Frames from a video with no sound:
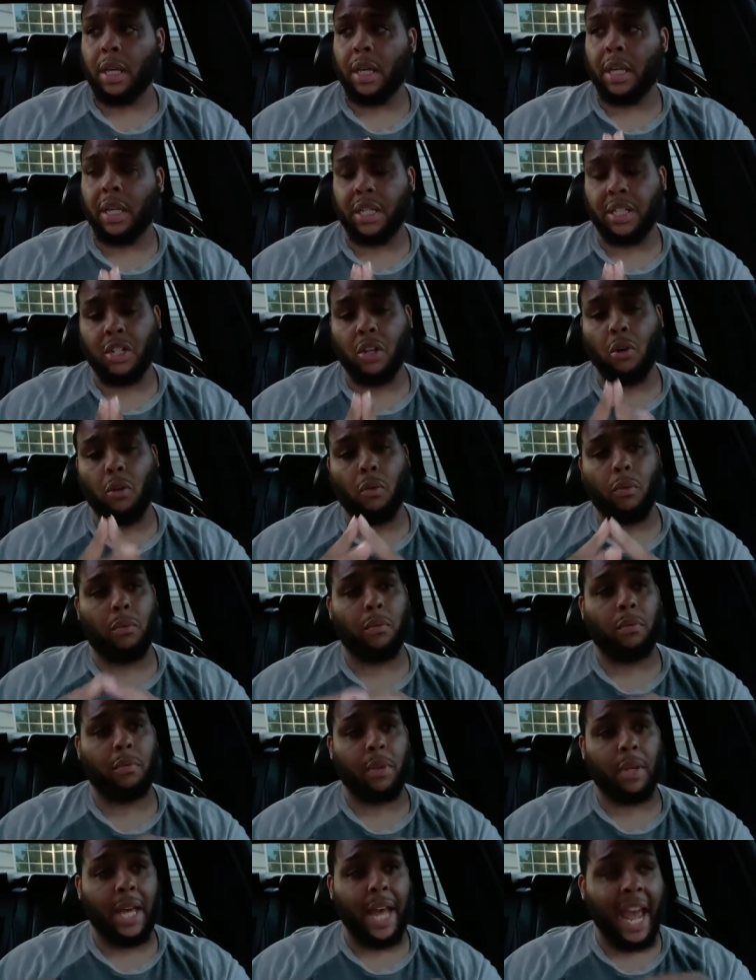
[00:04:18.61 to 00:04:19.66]
and it's your
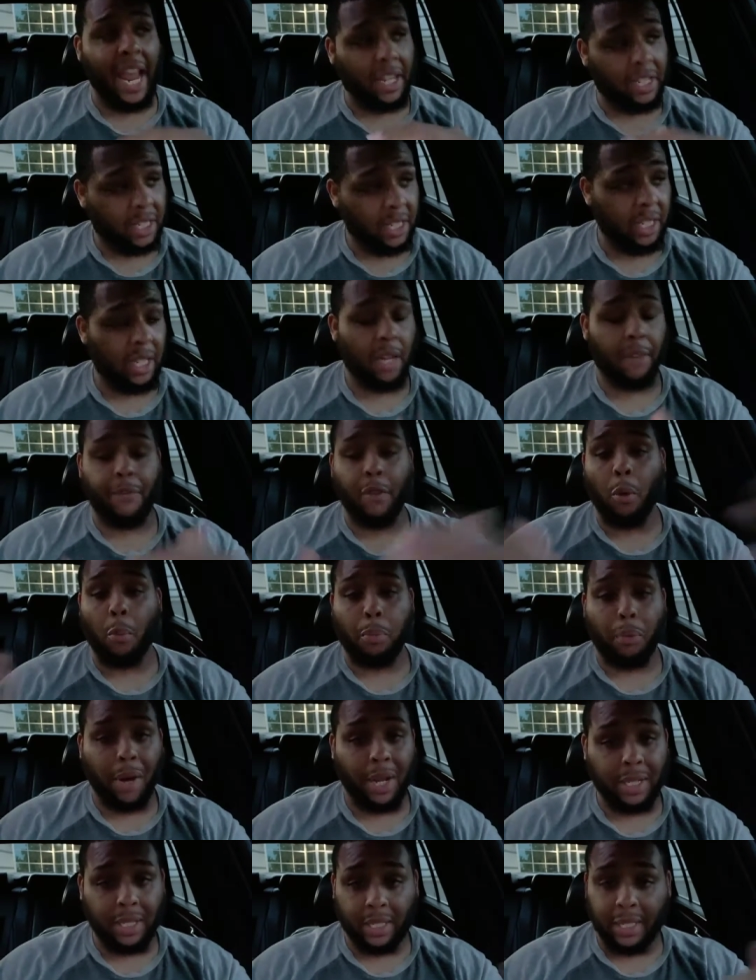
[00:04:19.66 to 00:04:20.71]
actually of your
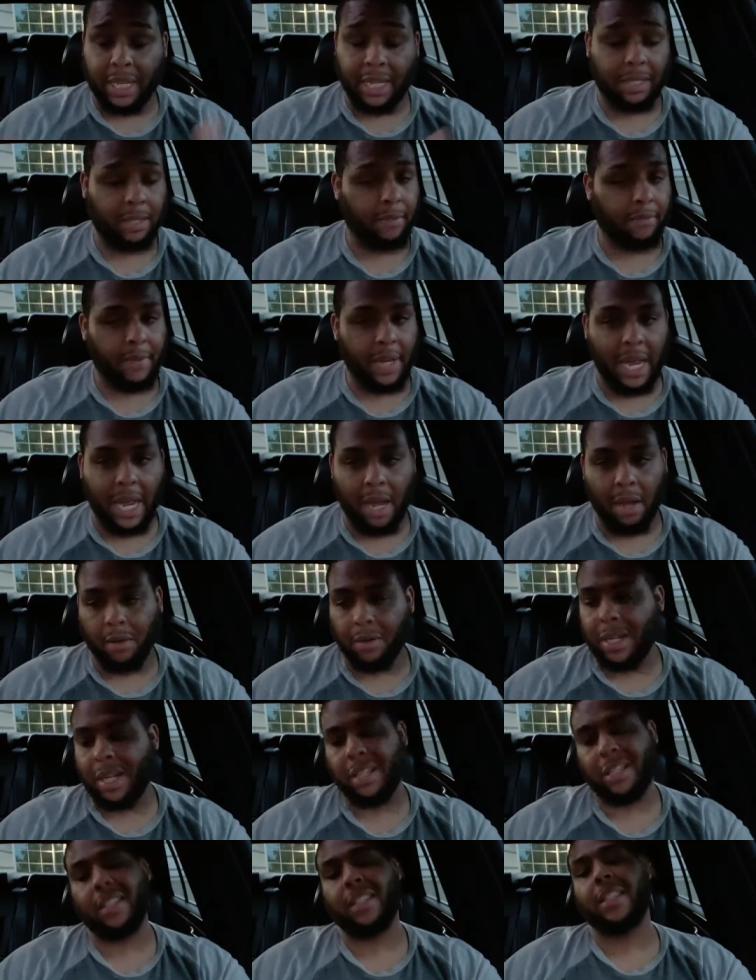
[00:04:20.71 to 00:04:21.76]
presence as of now
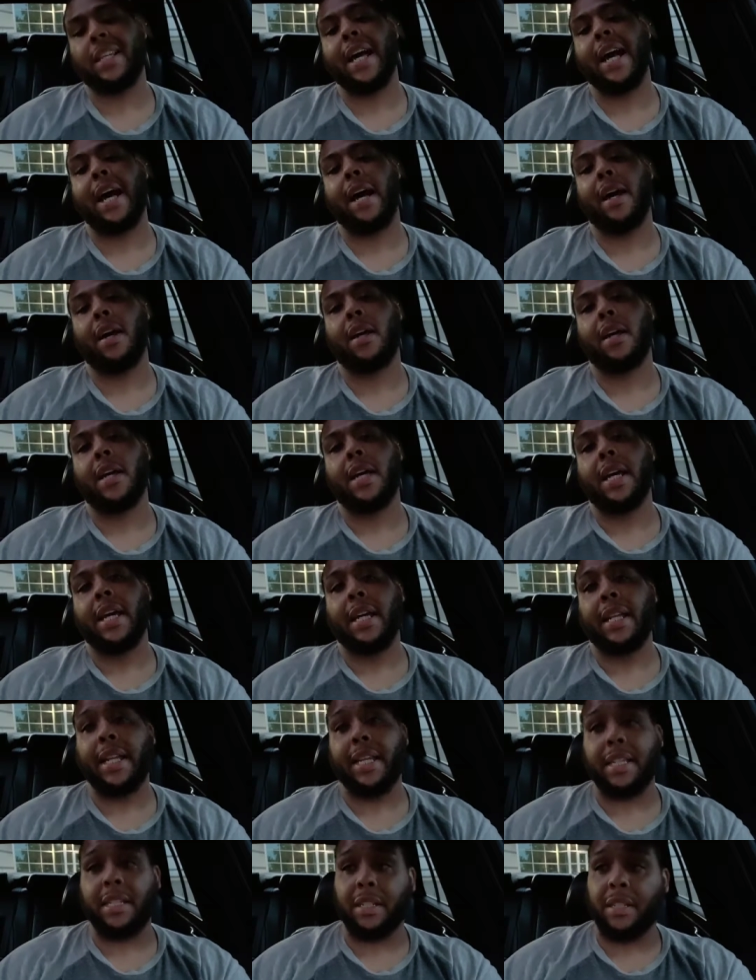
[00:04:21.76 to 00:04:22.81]
because it's not
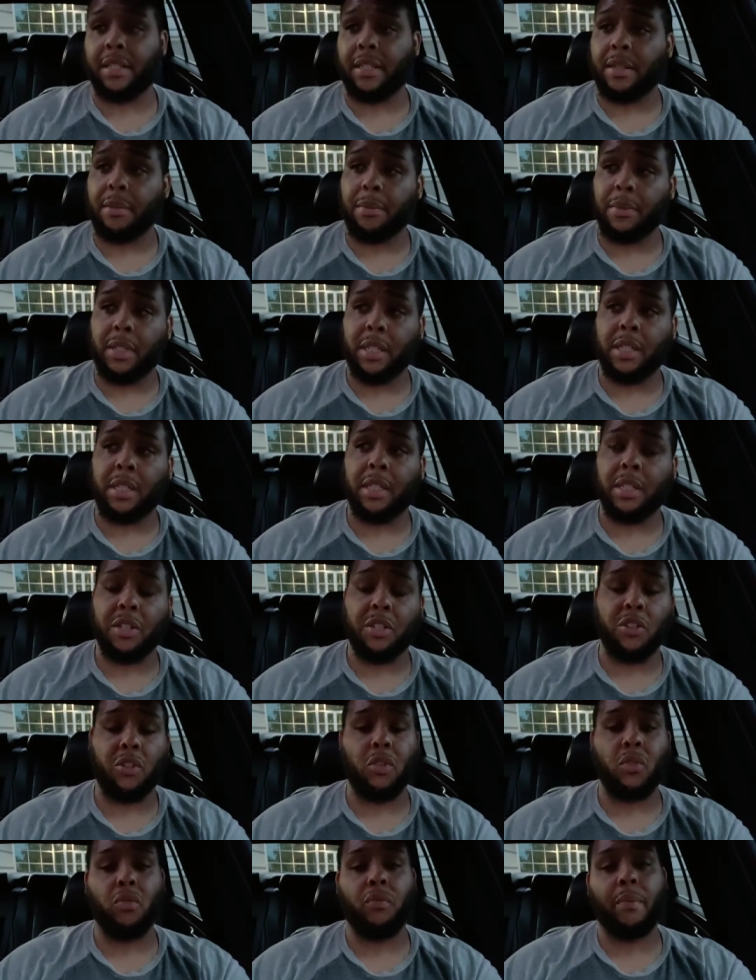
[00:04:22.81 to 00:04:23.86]
unless it's some
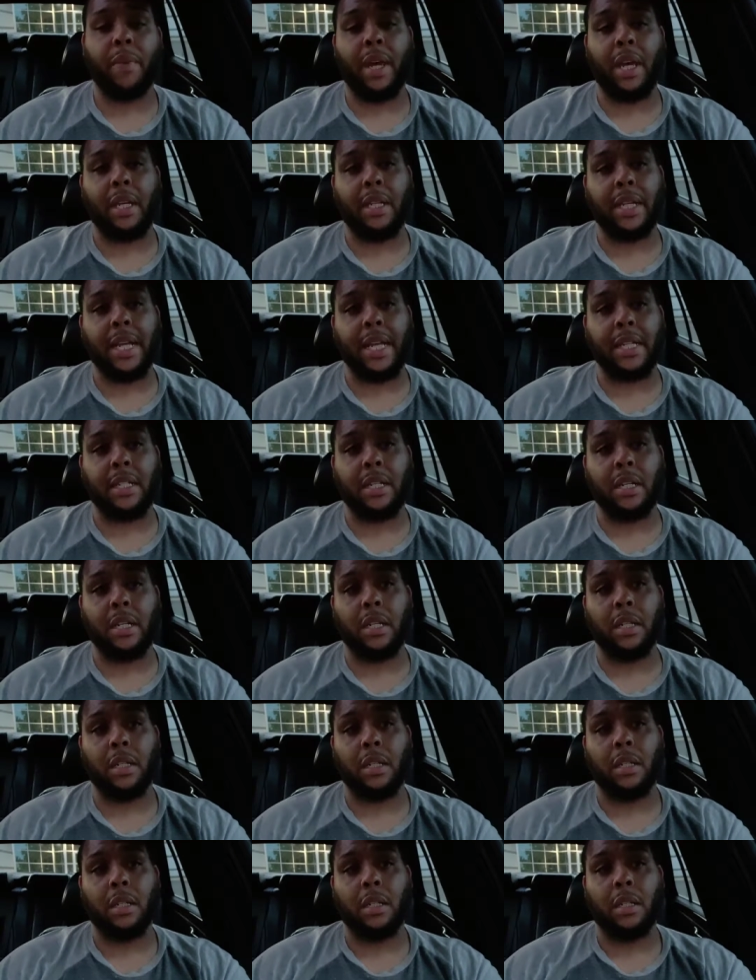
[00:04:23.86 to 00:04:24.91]
decisions you've made that's
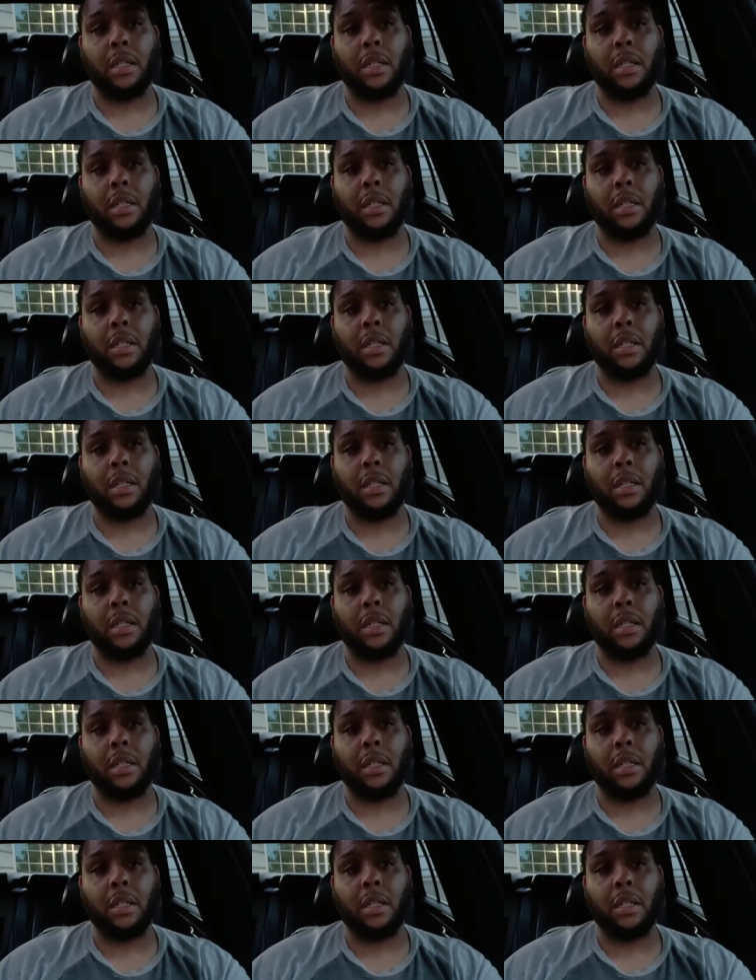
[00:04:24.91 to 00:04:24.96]
gonna